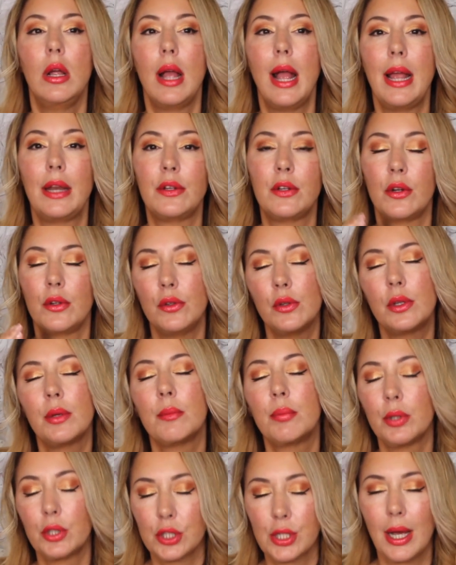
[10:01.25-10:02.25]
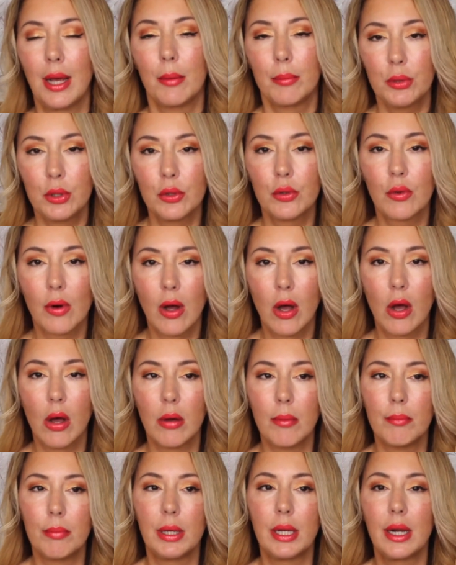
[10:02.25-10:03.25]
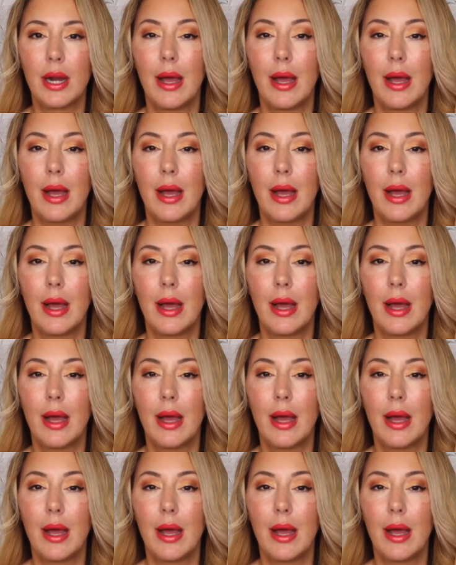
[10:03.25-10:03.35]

and you know, you can push albuterol, but